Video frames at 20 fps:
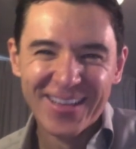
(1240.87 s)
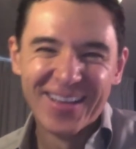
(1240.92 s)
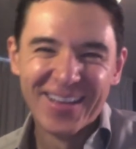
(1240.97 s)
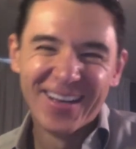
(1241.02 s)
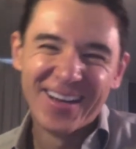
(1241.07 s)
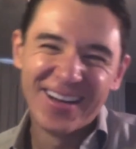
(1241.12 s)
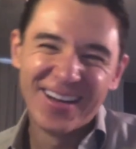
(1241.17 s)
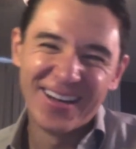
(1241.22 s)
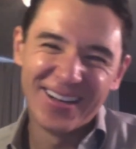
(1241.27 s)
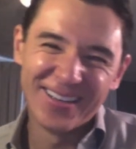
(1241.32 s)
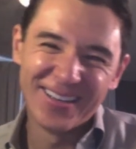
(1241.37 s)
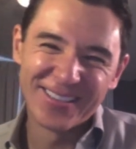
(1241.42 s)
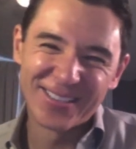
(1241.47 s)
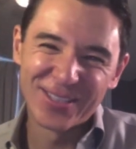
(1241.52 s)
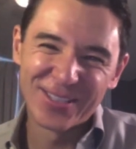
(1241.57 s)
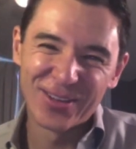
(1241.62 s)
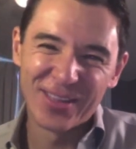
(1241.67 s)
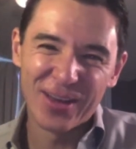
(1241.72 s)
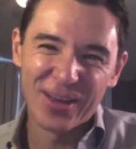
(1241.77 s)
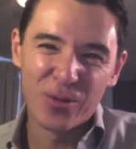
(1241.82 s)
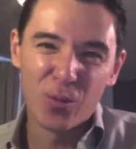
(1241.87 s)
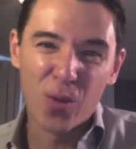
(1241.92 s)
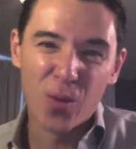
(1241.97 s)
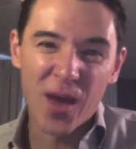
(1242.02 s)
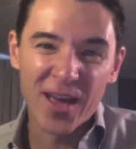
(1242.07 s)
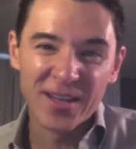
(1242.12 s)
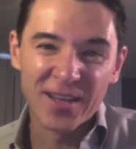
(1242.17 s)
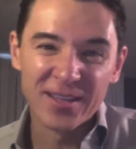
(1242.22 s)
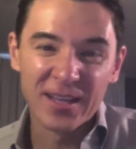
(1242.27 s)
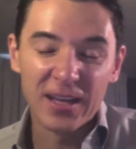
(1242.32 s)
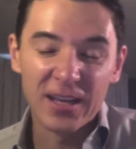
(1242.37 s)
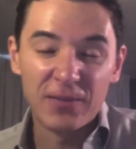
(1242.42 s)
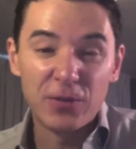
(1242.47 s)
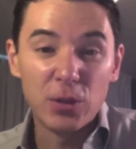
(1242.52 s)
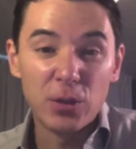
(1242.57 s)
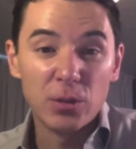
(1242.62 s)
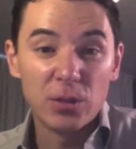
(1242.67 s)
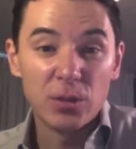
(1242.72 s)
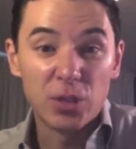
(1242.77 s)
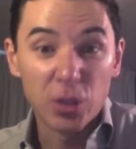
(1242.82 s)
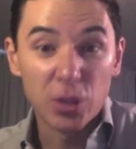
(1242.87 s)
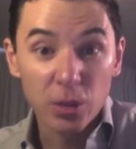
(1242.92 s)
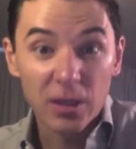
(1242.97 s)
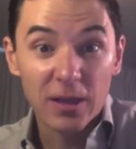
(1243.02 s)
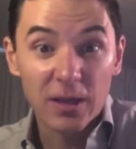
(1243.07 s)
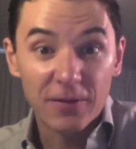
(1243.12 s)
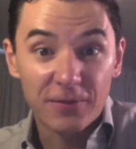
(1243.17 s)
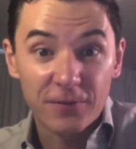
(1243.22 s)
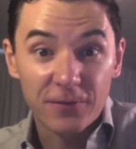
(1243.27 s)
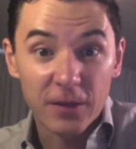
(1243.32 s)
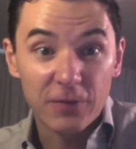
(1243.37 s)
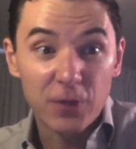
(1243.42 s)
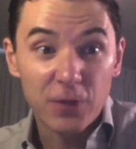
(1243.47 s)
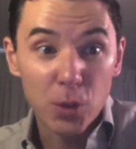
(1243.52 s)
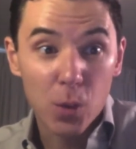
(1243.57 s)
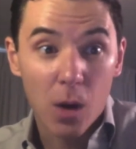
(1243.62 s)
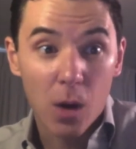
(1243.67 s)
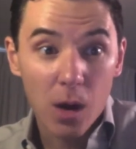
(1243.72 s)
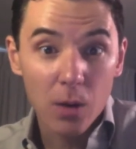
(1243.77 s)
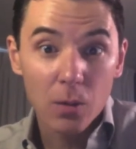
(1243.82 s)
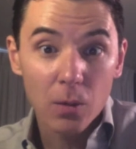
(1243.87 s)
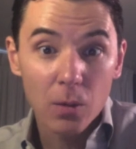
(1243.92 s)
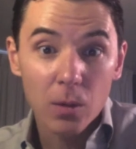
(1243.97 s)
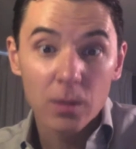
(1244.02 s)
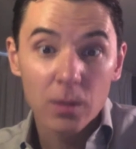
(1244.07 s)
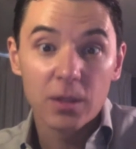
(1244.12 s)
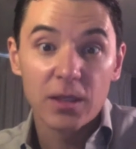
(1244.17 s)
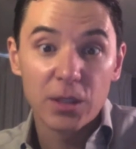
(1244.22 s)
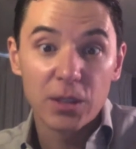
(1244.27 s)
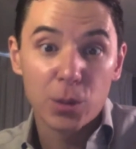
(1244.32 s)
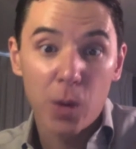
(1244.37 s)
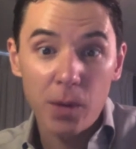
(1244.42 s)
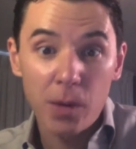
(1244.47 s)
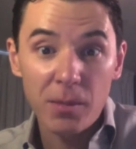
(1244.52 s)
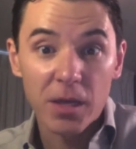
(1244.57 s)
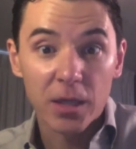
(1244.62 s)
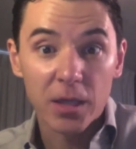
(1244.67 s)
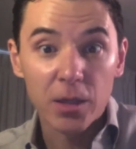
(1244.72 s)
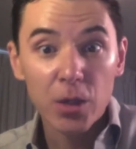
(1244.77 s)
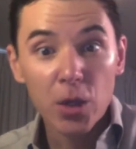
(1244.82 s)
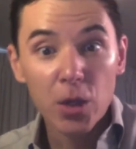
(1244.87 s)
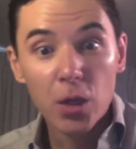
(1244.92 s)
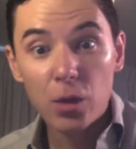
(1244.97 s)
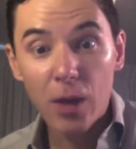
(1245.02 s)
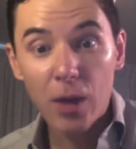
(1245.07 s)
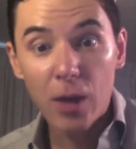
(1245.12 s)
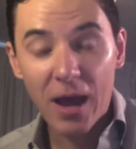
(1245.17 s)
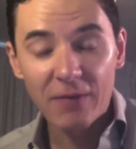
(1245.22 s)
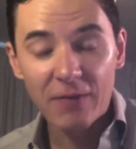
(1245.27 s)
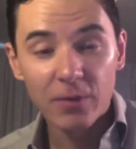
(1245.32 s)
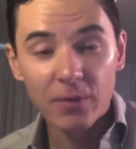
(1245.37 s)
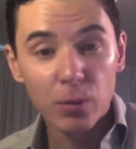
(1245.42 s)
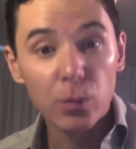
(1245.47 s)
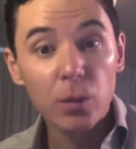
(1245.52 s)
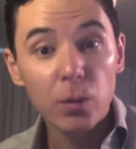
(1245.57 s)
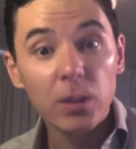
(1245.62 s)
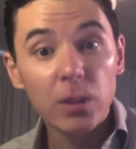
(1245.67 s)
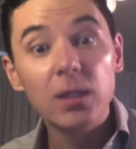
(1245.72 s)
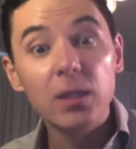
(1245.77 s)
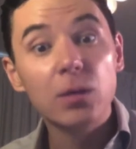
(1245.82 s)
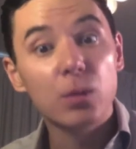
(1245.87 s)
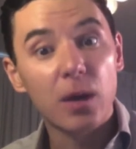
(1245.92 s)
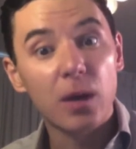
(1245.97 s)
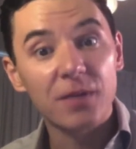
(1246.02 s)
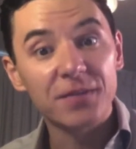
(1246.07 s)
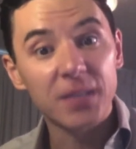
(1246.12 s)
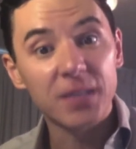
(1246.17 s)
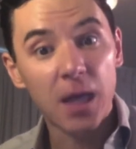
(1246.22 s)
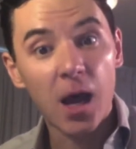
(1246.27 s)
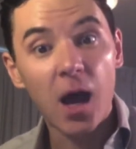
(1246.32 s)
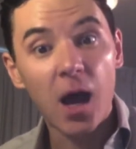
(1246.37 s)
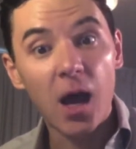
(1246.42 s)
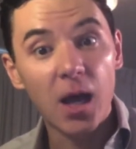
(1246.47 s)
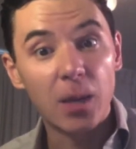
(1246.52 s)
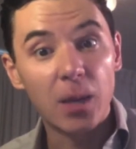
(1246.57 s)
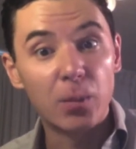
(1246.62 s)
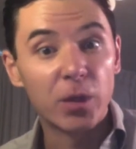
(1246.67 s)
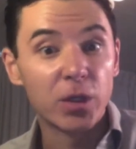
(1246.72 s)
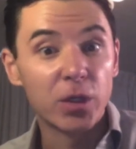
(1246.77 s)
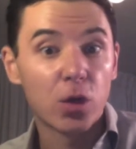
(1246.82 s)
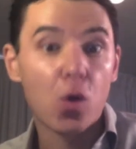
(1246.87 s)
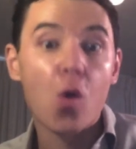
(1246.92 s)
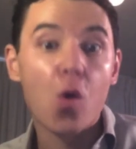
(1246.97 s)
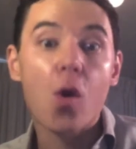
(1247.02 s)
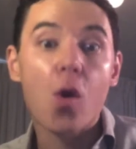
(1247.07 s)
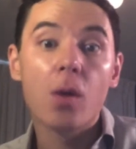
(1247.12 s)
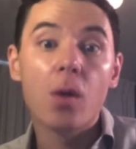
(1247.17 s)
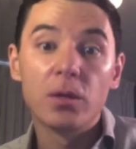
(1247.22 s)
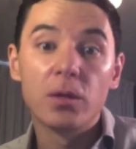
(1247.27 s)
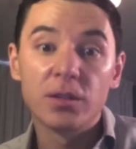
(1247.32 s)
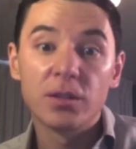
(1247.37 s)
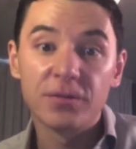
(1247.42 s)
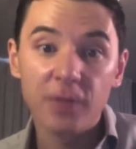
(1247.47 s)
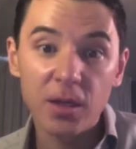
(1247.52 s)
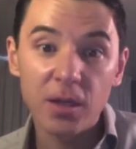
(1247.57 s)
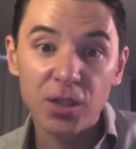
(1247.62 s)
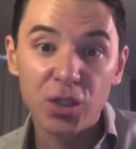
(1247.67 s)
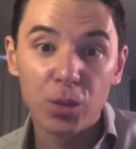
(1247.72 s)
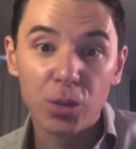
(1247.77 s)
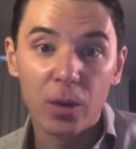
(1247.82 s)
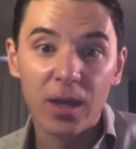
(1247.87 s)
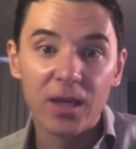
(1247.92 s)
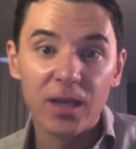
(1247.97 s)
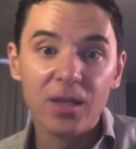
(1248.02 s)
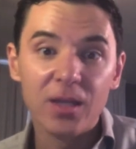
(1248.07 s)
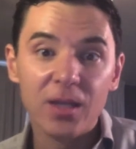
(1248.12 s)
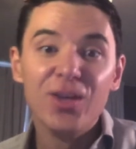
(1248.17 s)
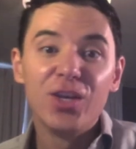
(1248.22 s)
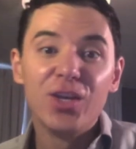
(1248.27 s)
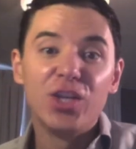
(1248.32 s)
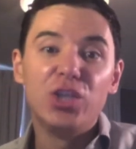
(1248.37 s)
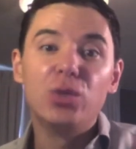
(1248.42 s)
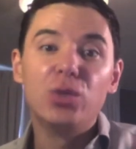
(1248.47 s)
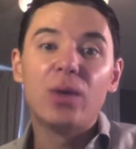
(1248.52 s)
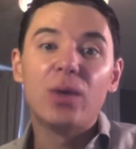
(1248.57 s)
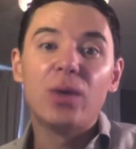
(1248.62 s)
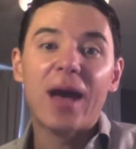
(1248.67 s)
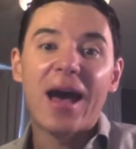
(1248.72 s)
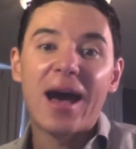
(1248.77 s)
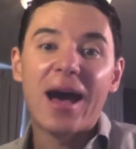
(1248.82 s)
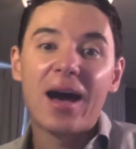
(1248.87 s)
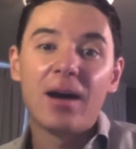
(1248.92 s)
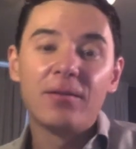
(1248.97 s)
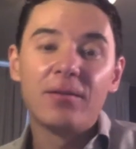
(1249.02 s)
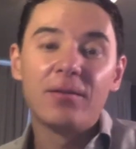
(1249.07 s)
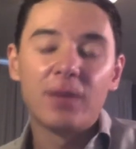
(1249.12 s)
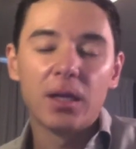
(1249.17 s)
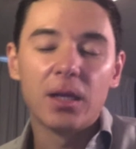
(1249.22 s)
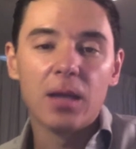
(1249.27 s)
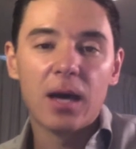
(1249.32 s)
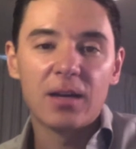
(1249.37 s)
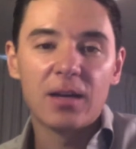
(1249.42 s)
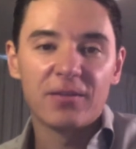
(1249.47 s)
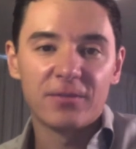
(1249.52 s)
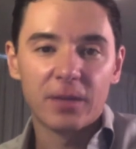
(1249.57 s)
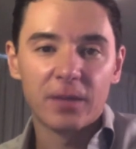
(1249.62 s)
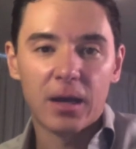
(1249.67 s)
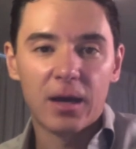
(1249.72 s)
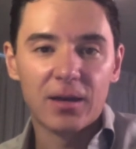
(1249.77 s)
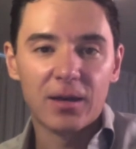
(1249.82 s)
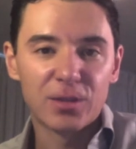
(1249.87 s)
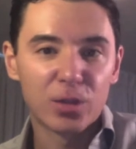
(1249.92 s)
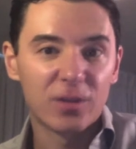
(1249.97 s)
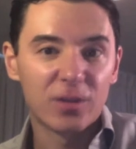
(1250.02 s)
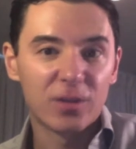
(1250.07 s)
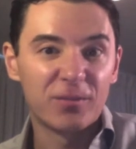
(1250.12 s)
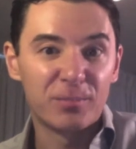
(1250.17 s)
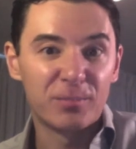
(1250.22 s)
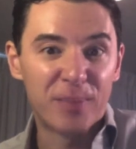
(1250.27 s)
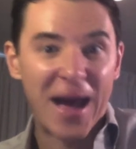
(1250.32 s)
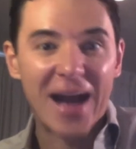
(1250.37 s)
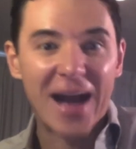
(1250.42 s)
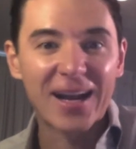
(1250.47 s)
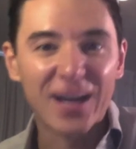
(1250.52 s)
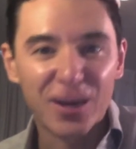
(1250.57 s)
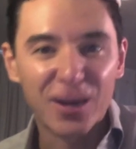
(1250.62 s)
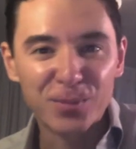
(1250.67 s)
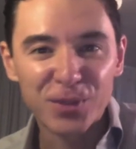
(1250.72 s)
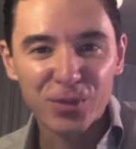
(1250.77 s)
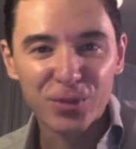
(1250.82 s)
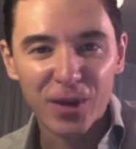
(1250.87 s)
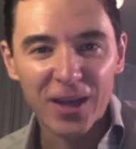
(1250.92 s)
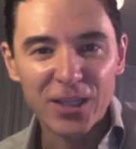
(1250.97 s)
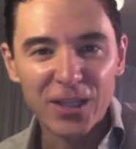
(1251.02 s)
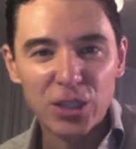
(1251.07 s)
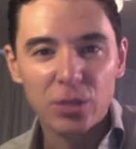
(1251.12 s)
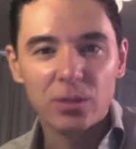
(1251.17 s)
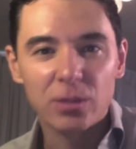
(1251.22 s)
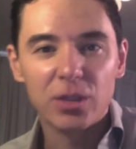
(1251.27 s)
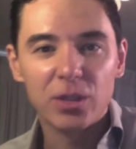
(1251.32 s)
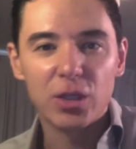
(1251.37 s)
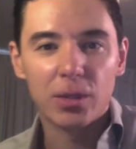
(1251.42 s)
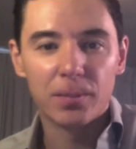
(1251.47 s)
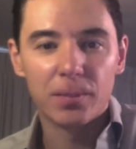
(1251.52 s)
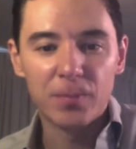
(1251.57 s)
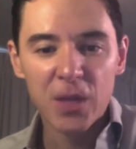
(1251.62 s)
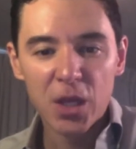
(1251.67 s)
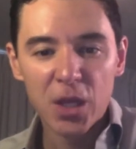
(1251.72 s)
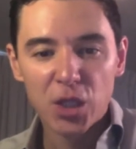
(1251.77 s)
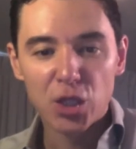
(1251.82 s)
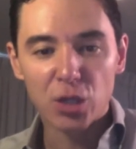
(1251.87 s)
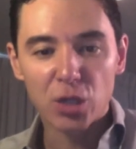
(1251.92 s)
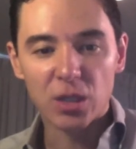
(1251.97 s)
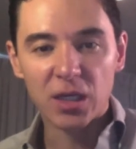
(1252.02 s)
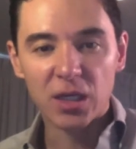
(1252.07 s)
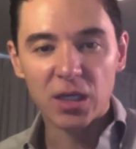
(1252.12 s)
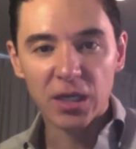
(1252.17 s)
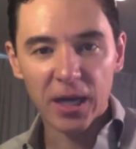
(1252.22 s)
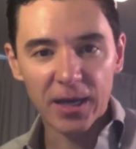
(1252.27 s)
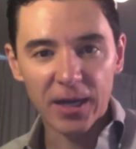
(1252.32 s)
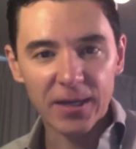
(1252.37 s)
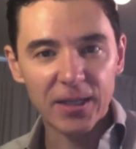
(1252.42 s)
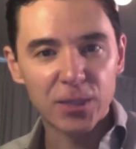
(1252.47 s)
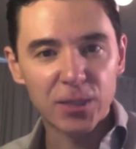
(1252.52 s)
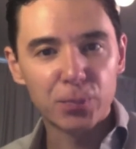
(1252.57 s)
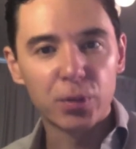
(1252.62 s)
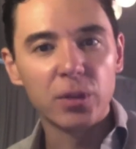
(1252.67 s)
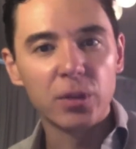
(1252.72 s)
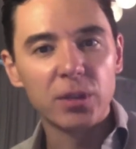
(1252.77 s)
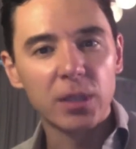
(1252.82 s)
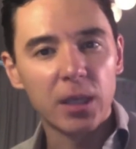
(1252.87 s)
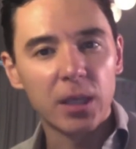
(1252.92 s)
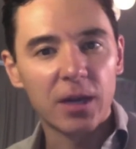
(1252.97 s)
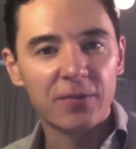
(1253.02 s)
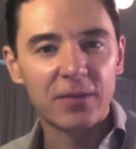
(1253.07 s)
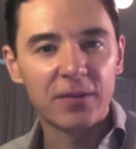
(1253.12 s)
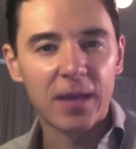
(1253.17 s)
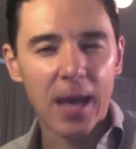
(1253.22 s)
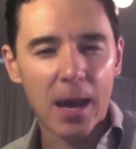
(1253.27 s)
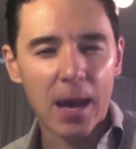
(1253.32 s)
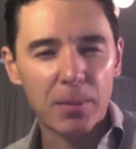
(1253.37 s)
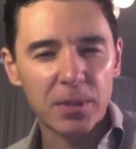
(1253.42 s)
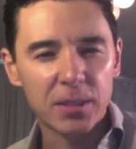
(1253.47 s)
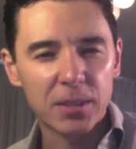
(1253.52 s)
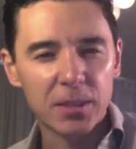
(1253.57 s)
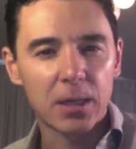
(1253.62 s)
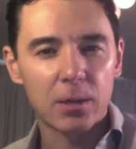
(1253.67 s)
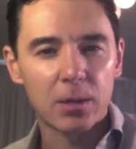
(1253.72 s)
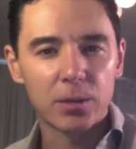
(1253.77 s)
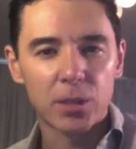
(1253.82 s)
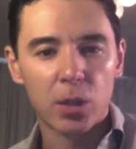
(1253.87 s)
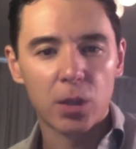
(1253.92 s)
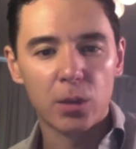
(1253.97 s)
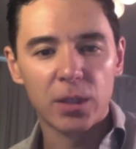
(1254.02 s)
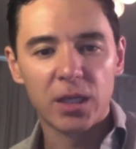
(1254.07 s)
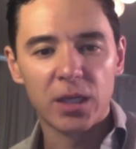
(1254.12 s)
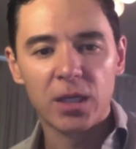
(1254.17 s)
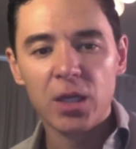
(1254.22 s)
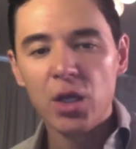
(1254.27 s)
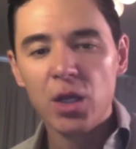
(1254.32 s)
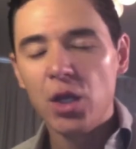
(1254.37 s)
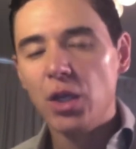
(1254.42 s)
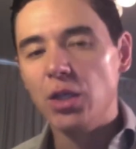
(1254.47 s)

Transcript: Uh, exactly. so that when if you do if, if you are one of these women who have a really rough time when your hormones fluctuate, you have a lot of uh, sort of backups, right? You, mm-hmm. Your your gut is producing enough GABA, serotonin.